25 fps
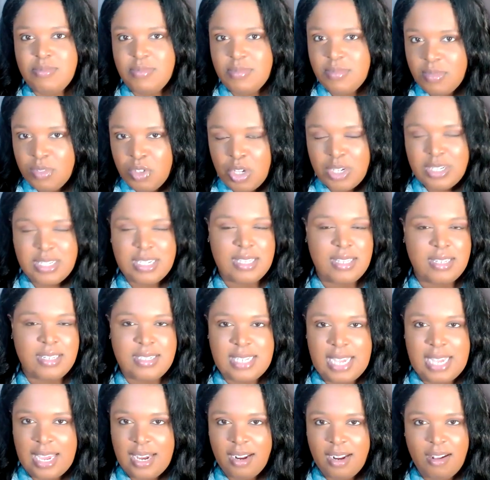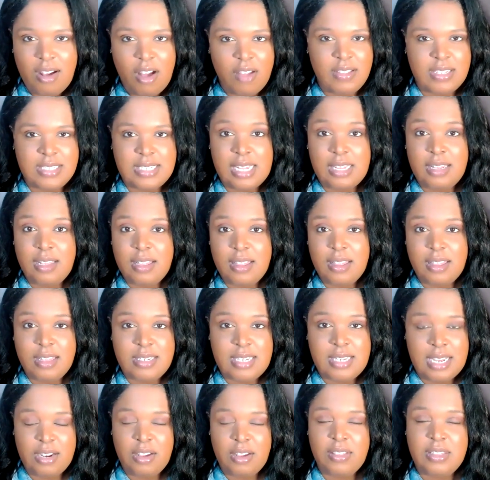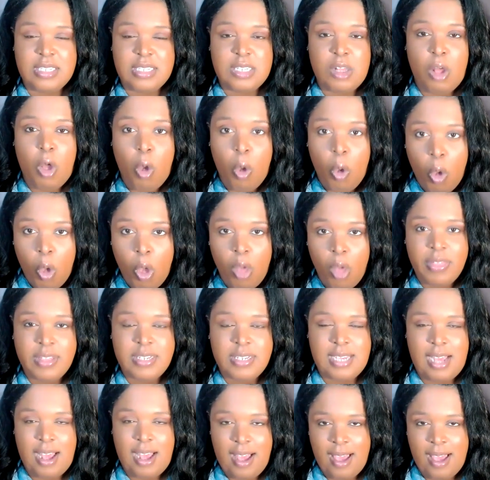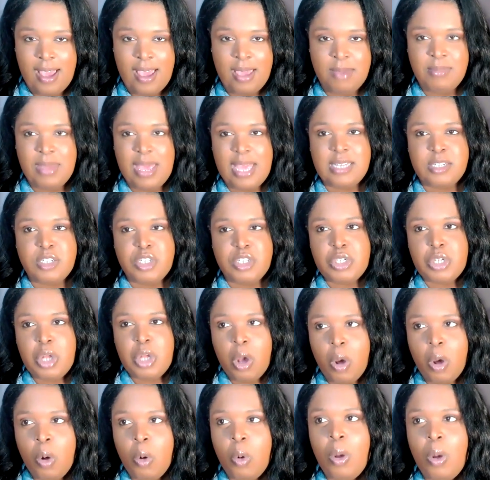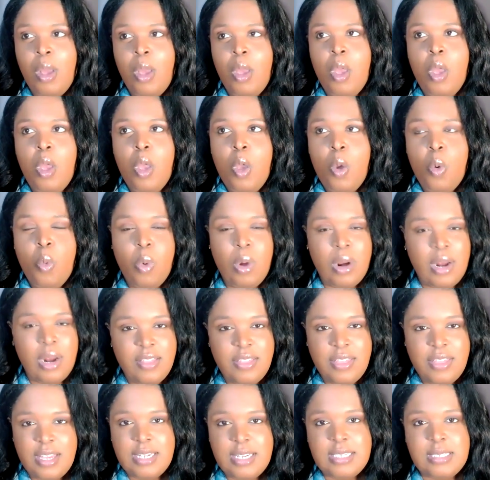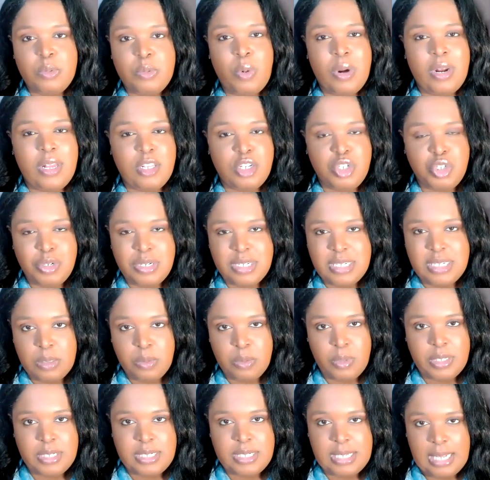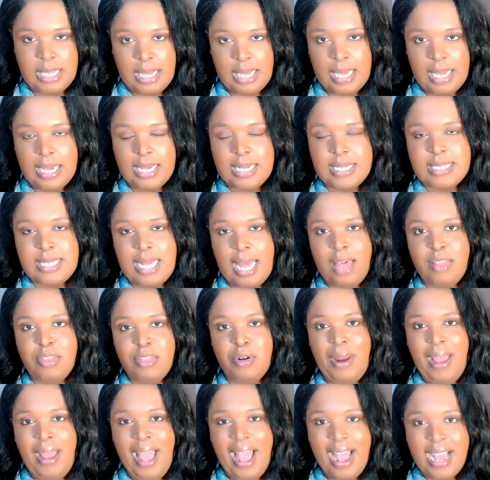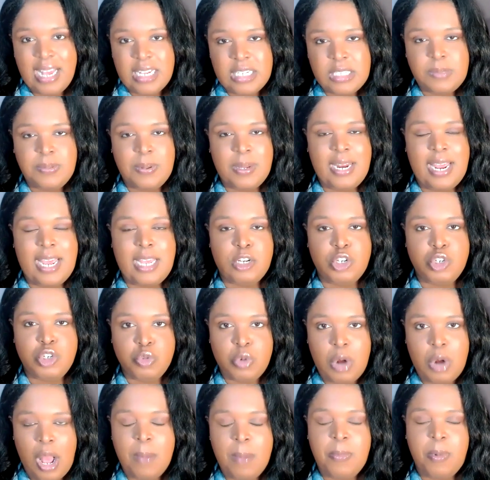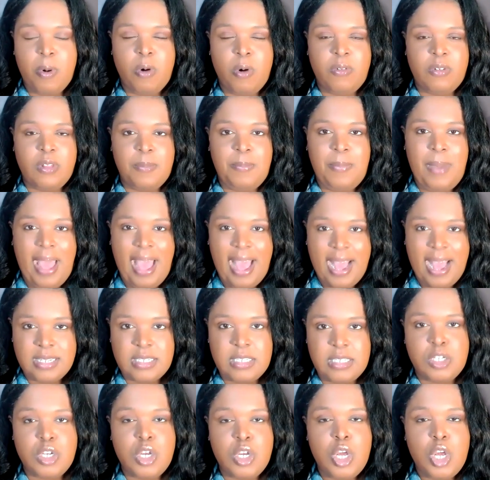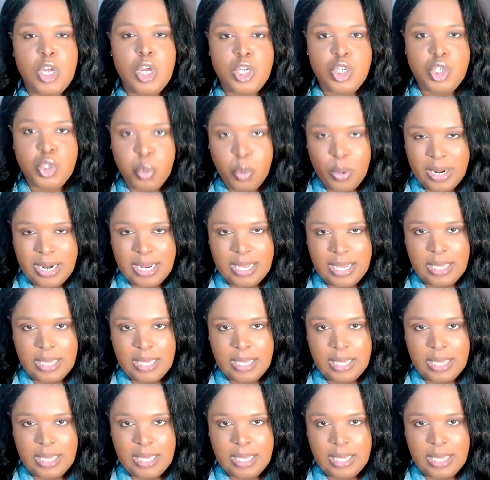looked at the data on this. I look at the data on this all the time. And so one of the trends that we're seeing is that there has been a drop over the past 20